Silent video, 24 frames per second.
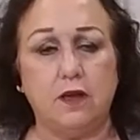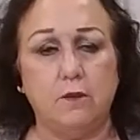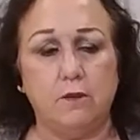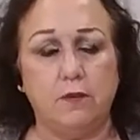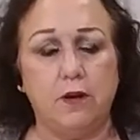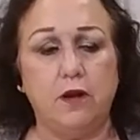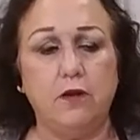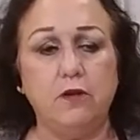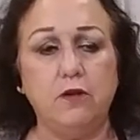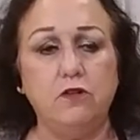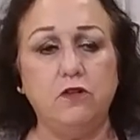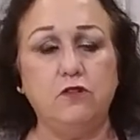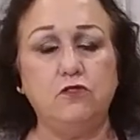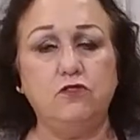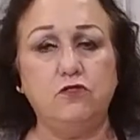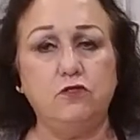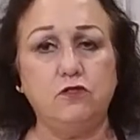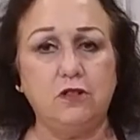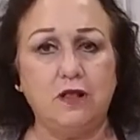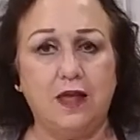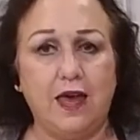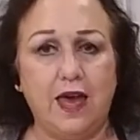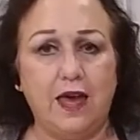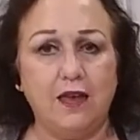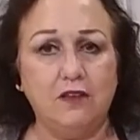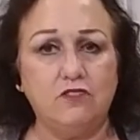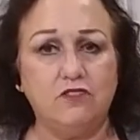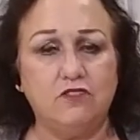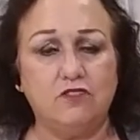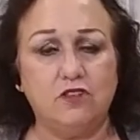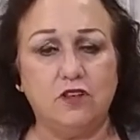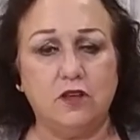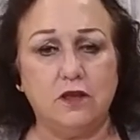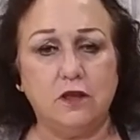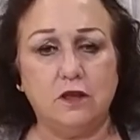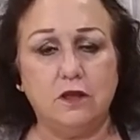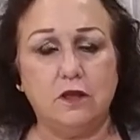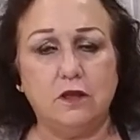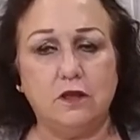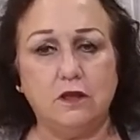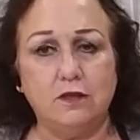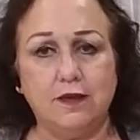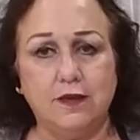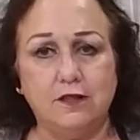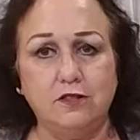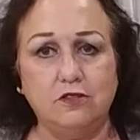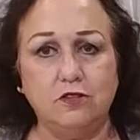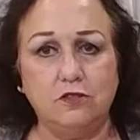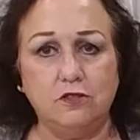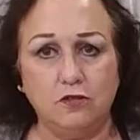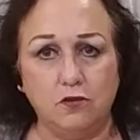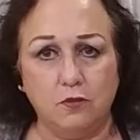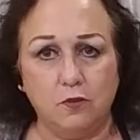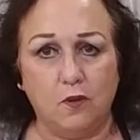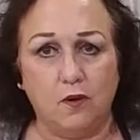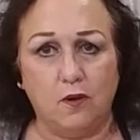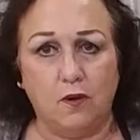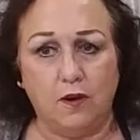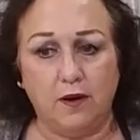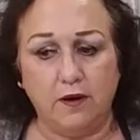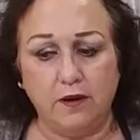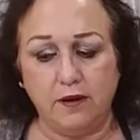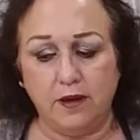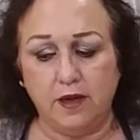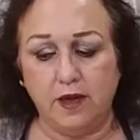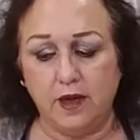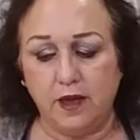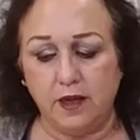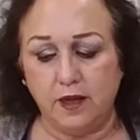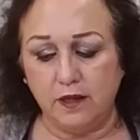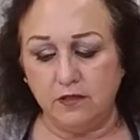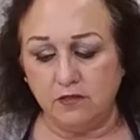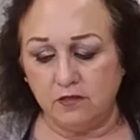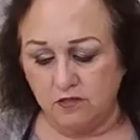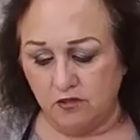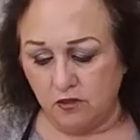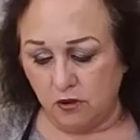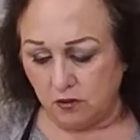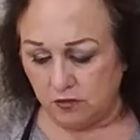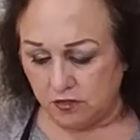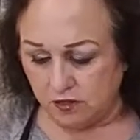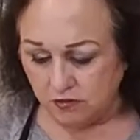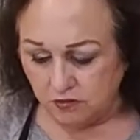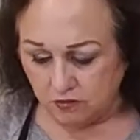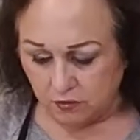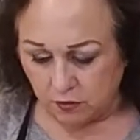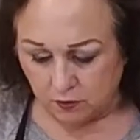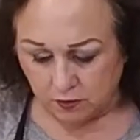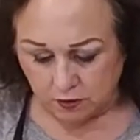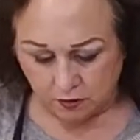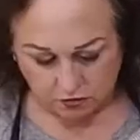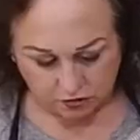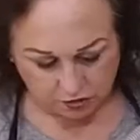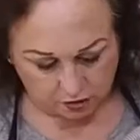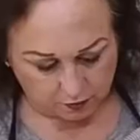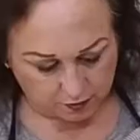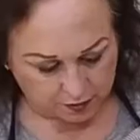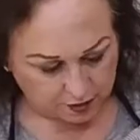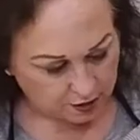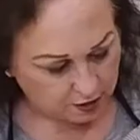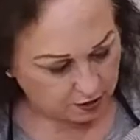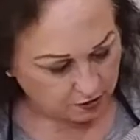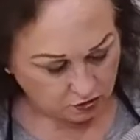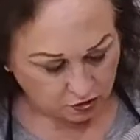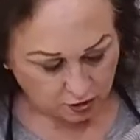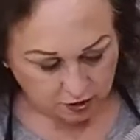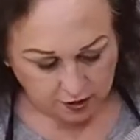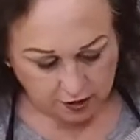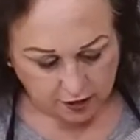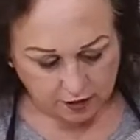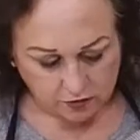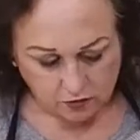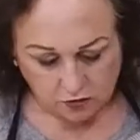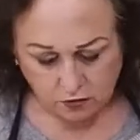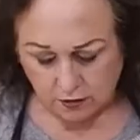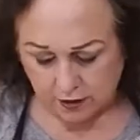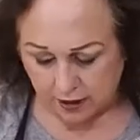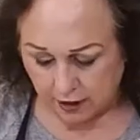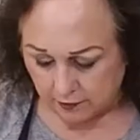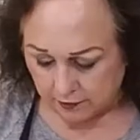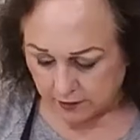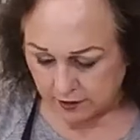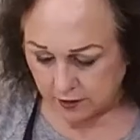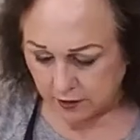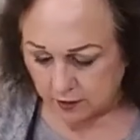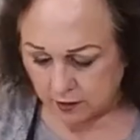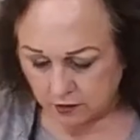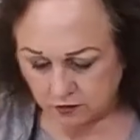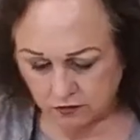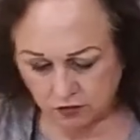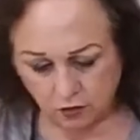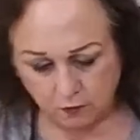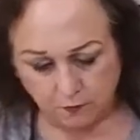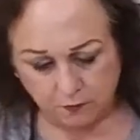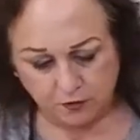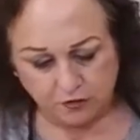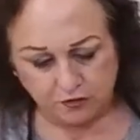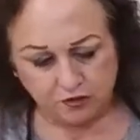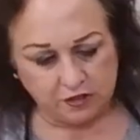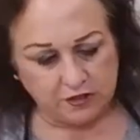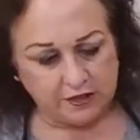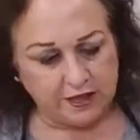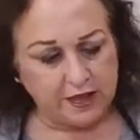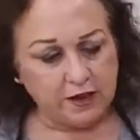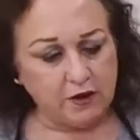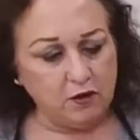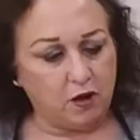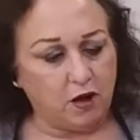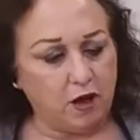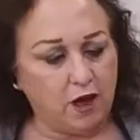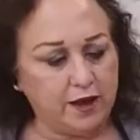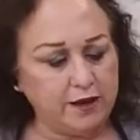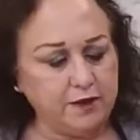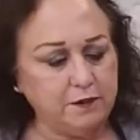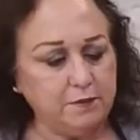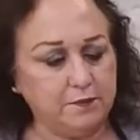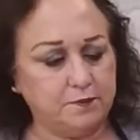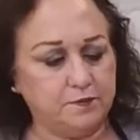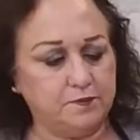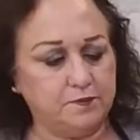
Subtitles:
Better to do less than to do more. And so this is what we're going to do. So all you got to do now. So put your lid on.